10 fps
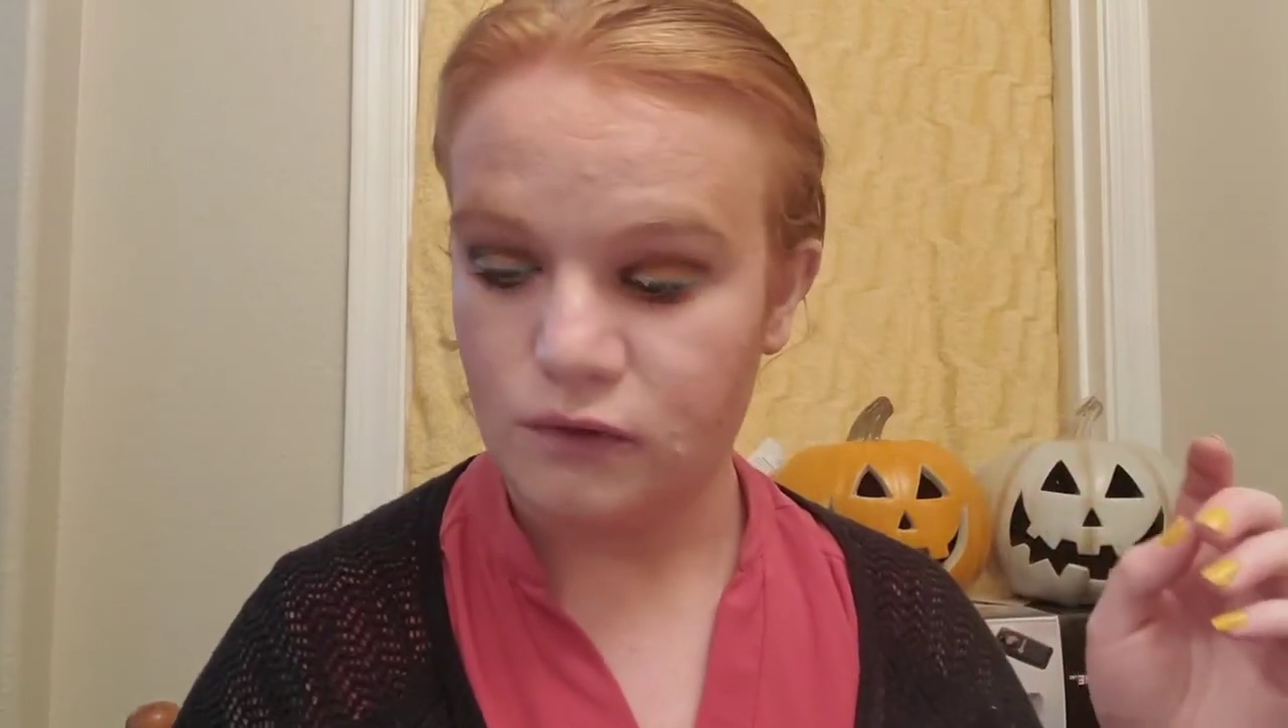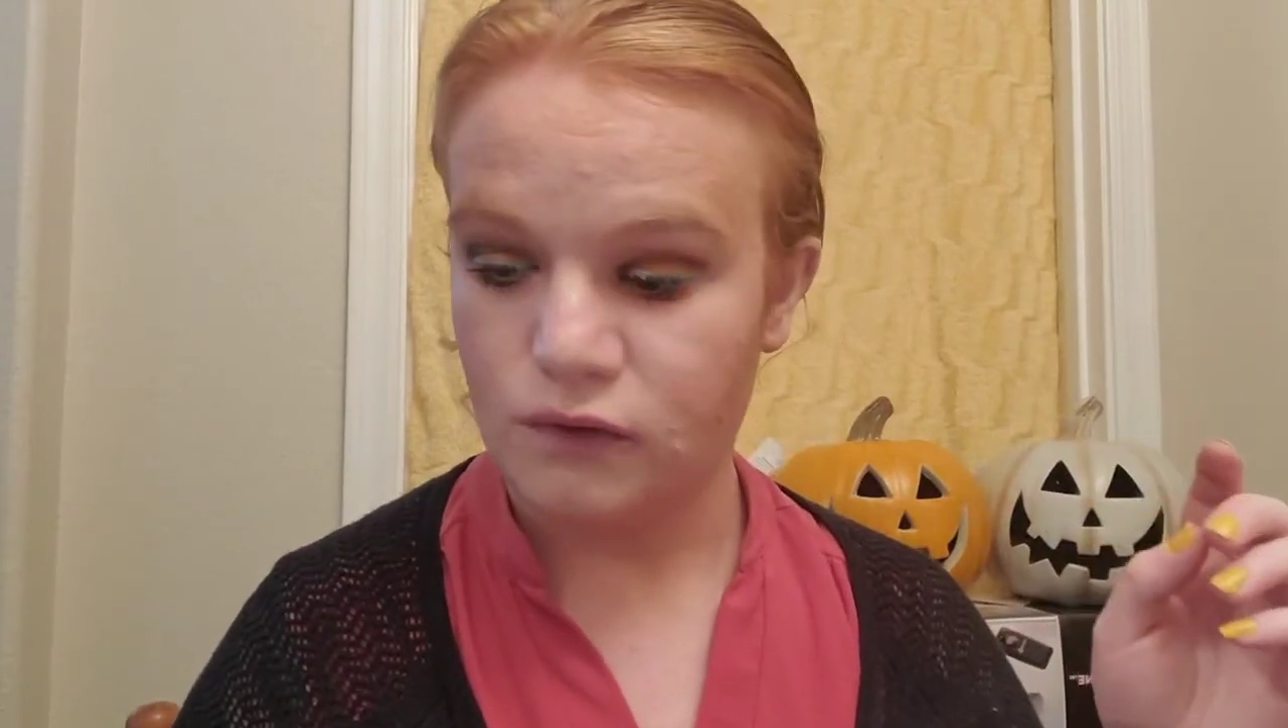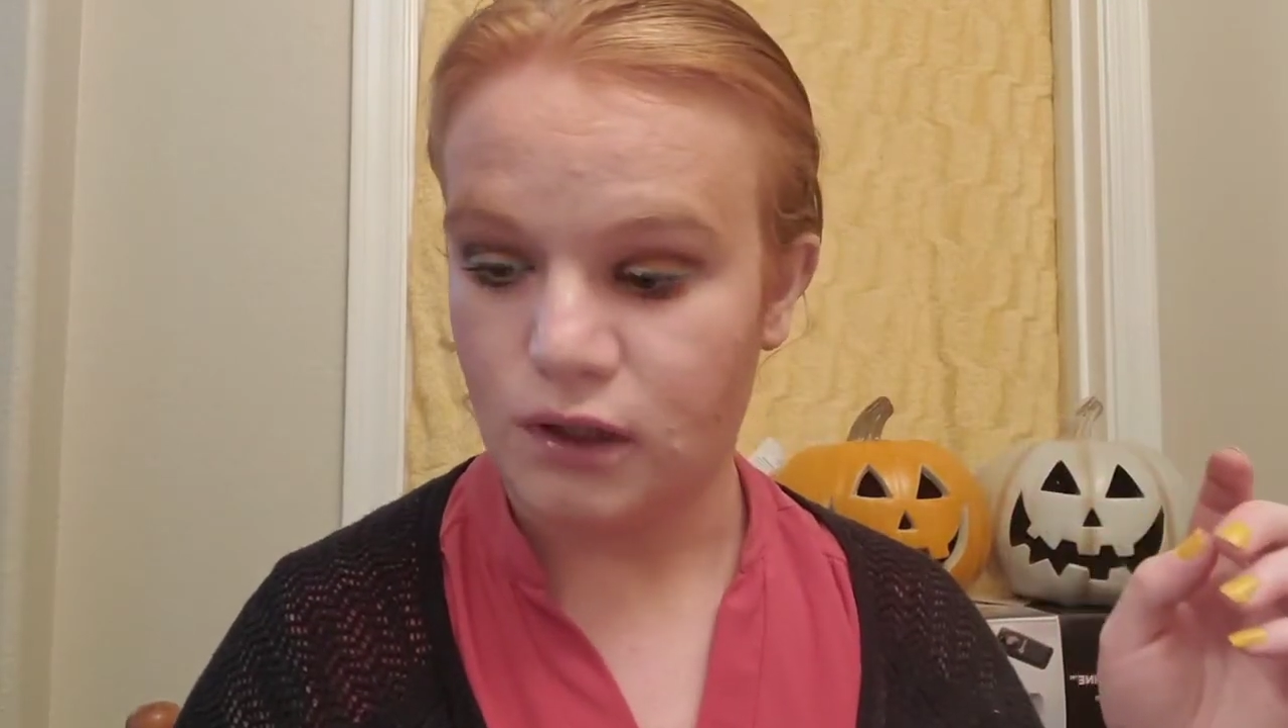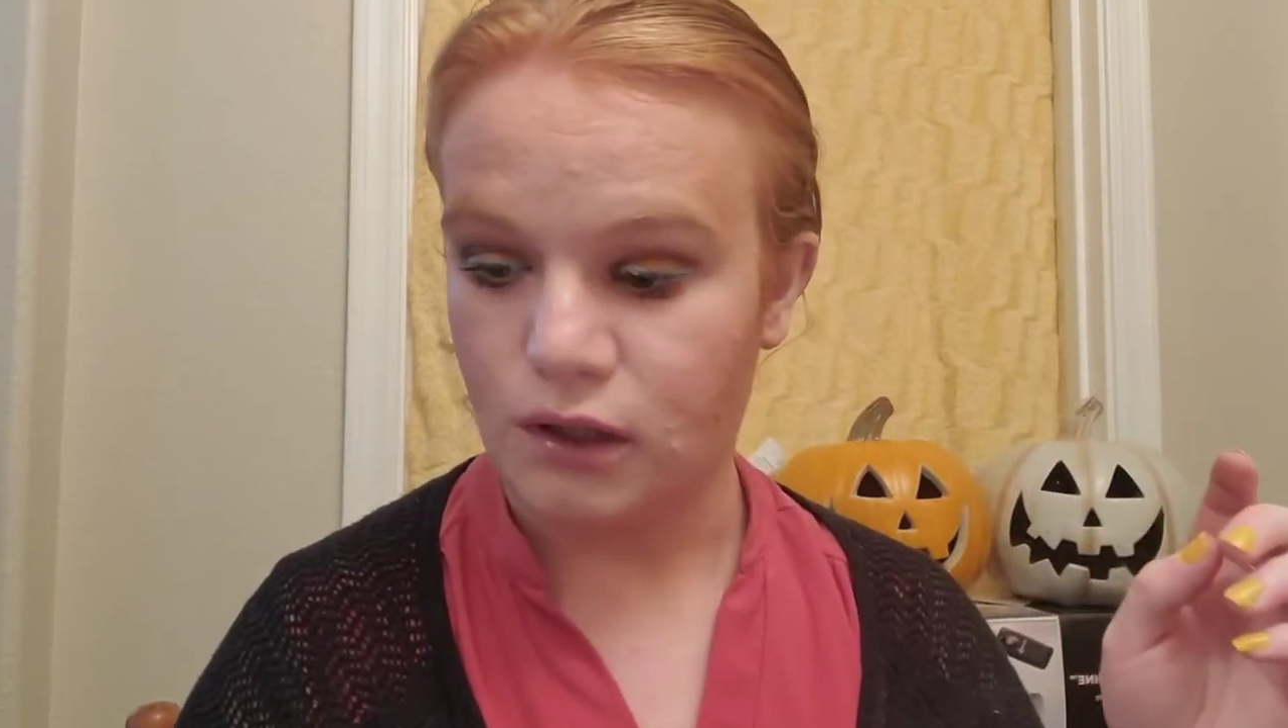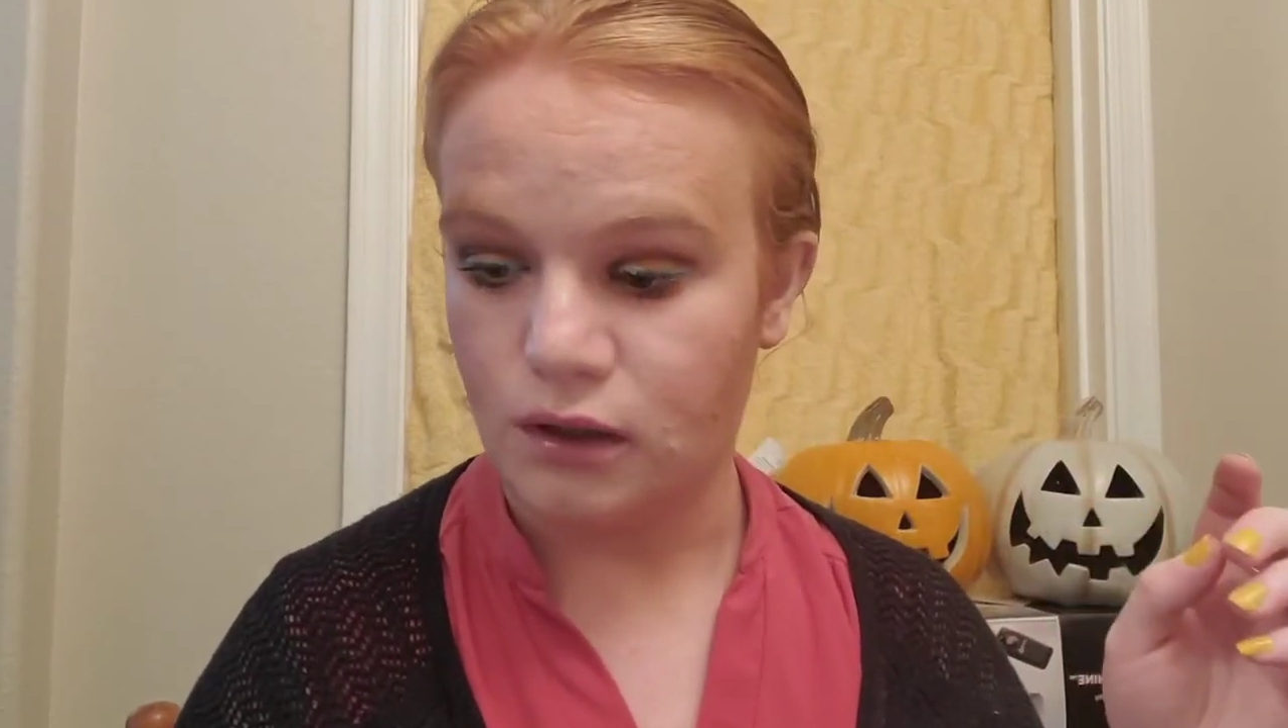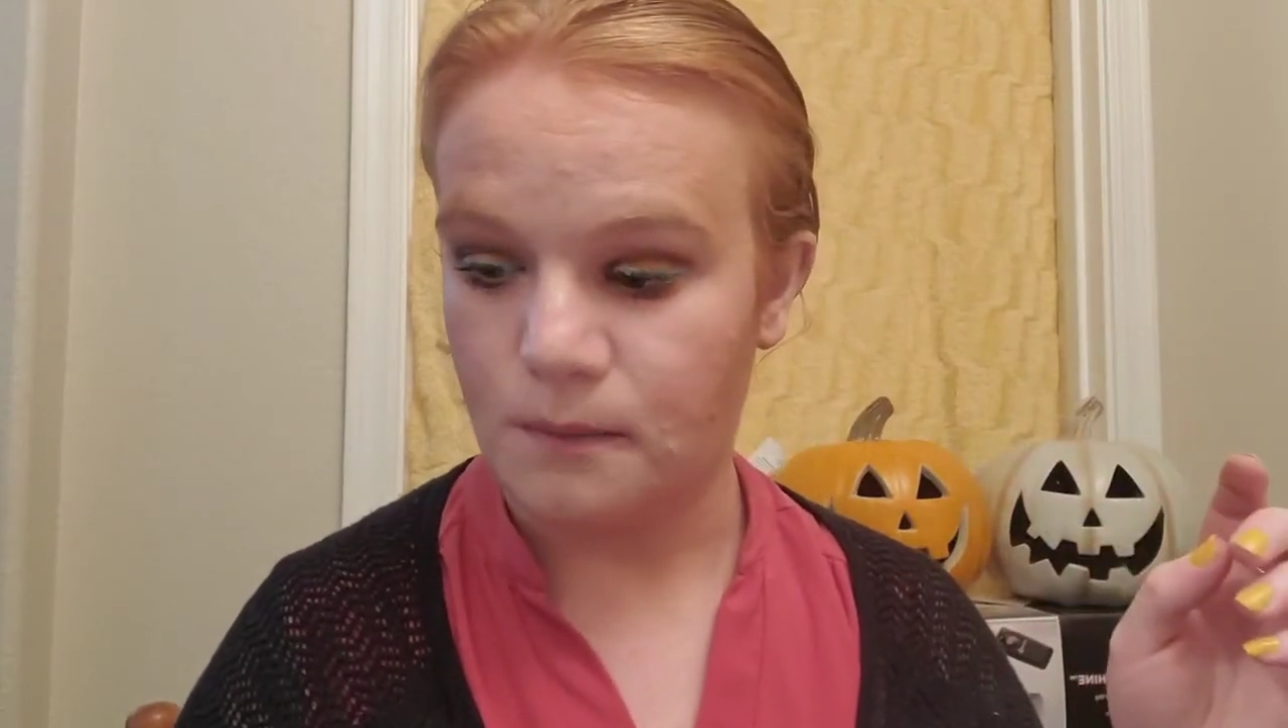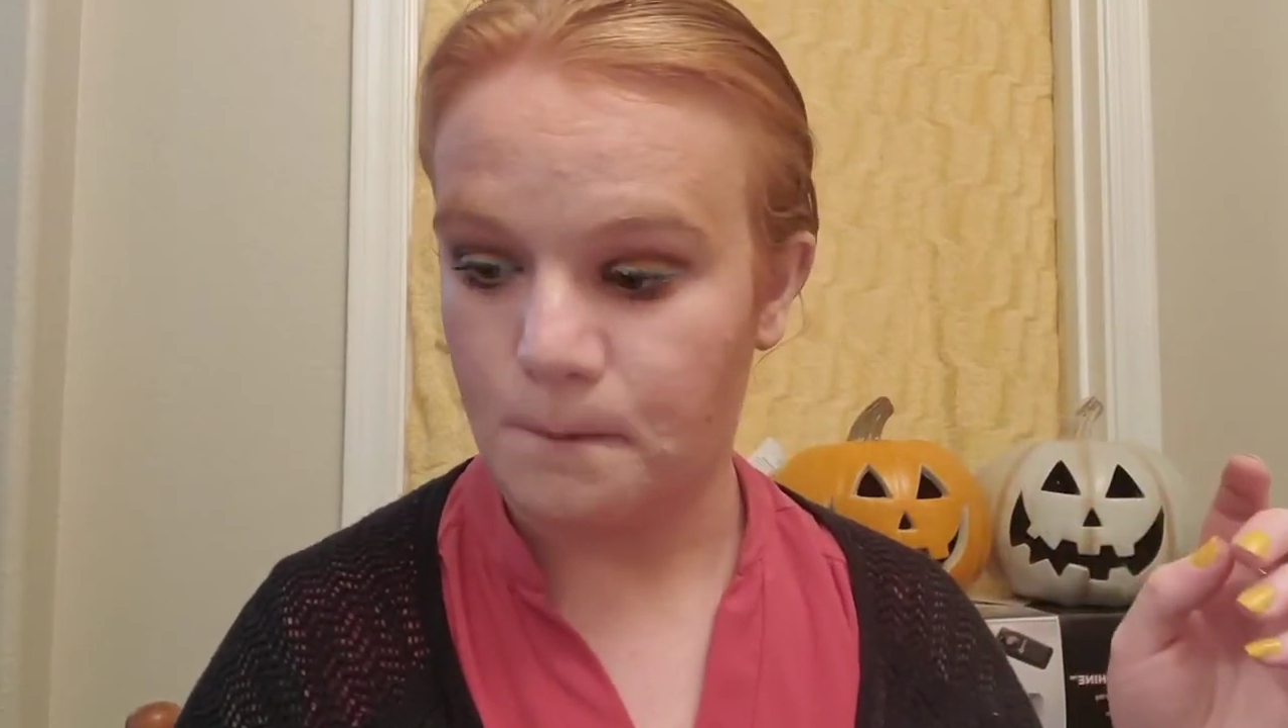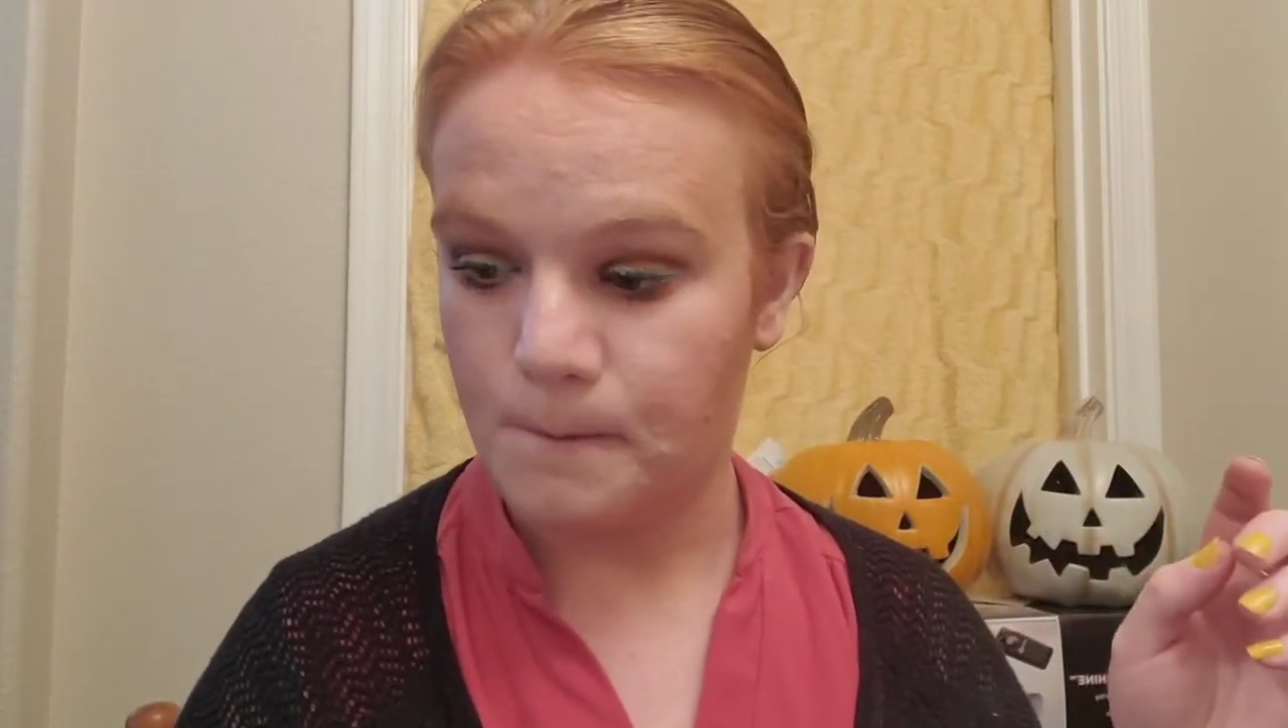forgetting?